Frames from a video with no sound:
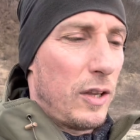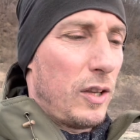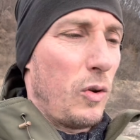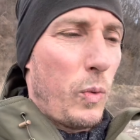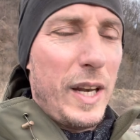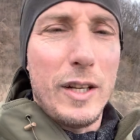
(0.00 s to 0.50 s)

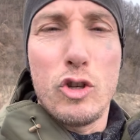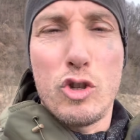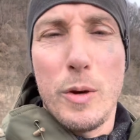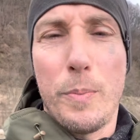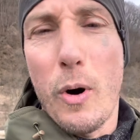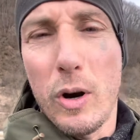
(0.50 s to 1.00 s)
We need to
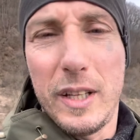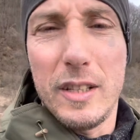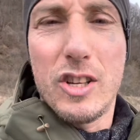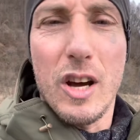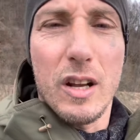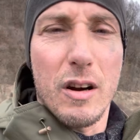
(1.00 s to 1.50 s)
support
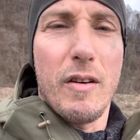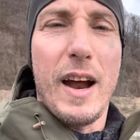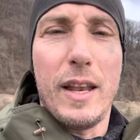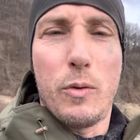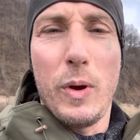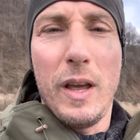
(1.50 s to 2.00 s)
each other,
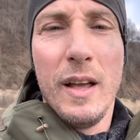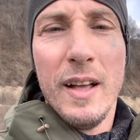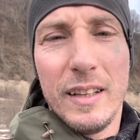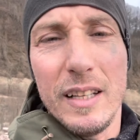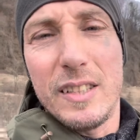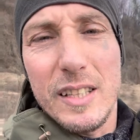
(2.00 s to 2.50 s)
right?
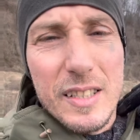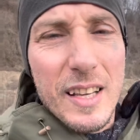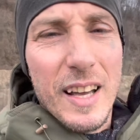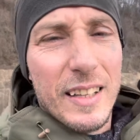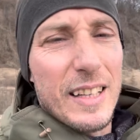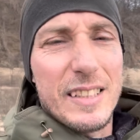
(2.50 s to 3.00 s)
This is
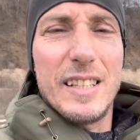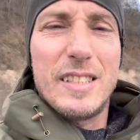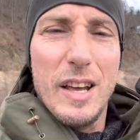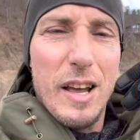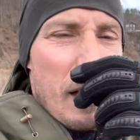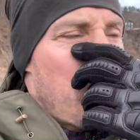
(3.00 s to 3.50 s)

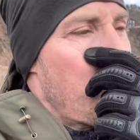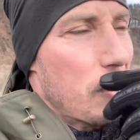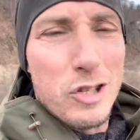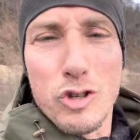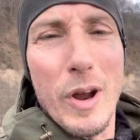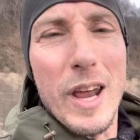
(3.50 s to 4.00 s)
a
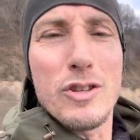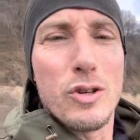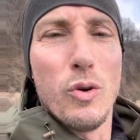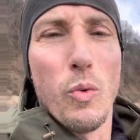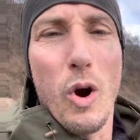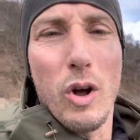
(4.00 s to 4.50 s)
strange
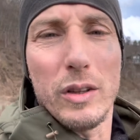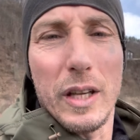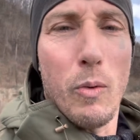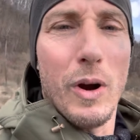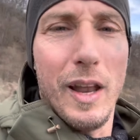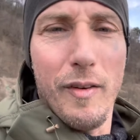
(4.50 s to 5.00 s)
new world
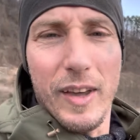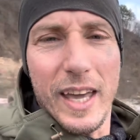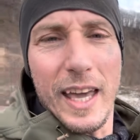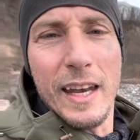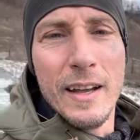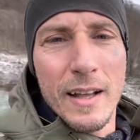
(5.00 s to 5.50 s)
that we're living
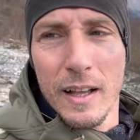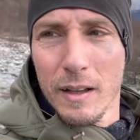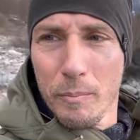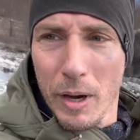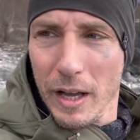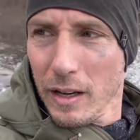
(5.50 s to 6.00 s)
in,
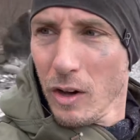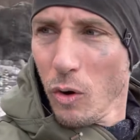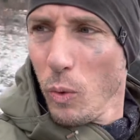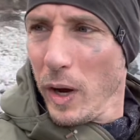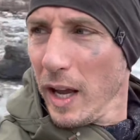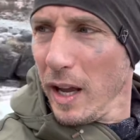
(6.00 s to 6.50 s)
but
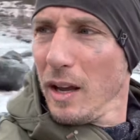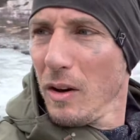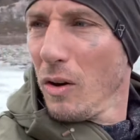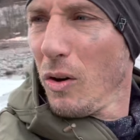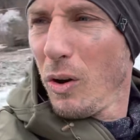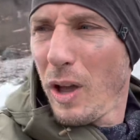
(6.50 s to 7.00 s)
we
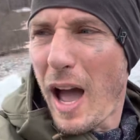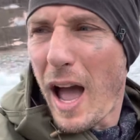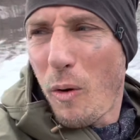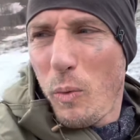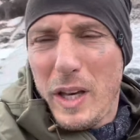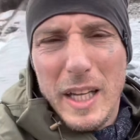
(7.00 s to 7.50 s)

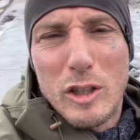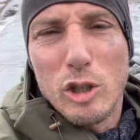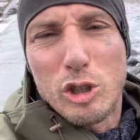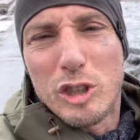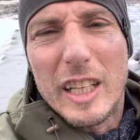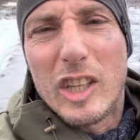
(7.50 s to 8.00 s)
need to
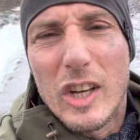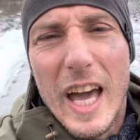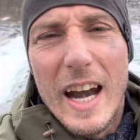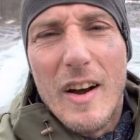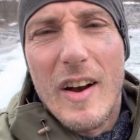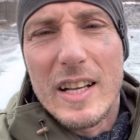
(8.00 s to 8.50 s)
stick
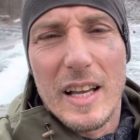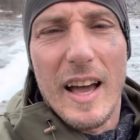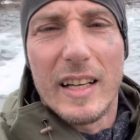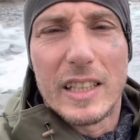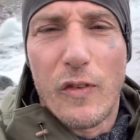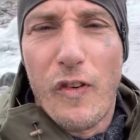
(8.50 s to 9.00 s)
together as
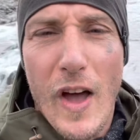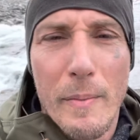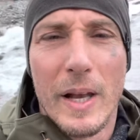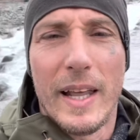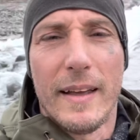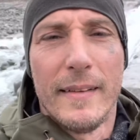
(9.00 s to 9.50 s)
a
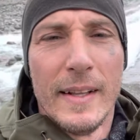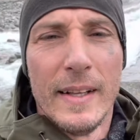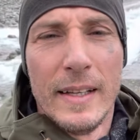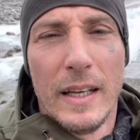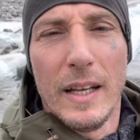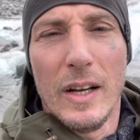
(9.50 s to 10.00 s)
family,
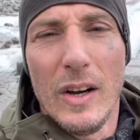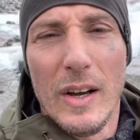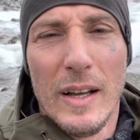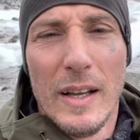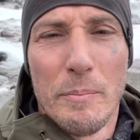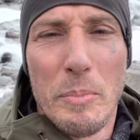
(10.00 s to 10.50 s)
you know,
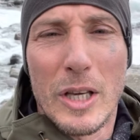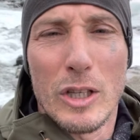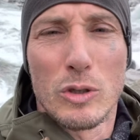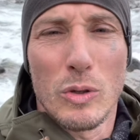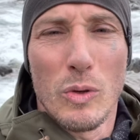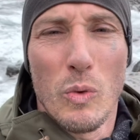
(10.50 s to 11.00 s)

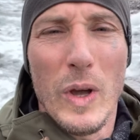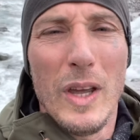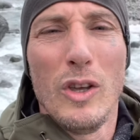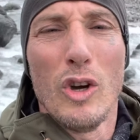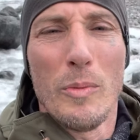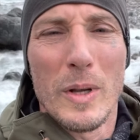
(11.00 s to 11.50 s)
because we
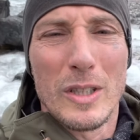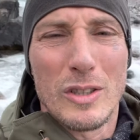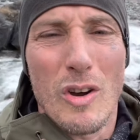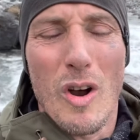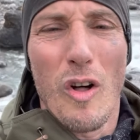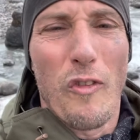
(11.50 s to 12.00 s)
humans
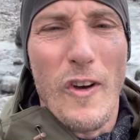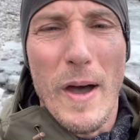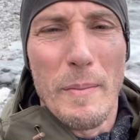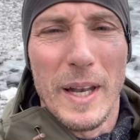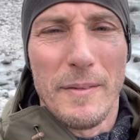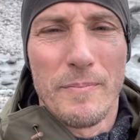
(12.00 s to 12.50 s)
are all
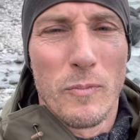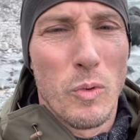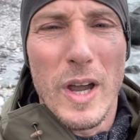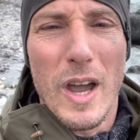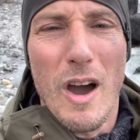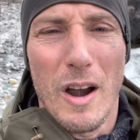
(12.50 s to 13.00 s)
family.
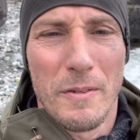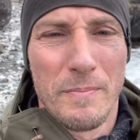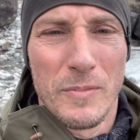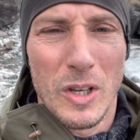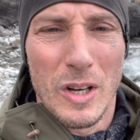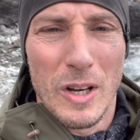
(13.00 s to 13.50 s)
We are,
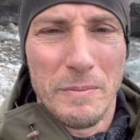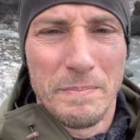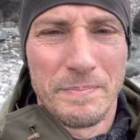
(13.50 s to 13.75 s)
you know.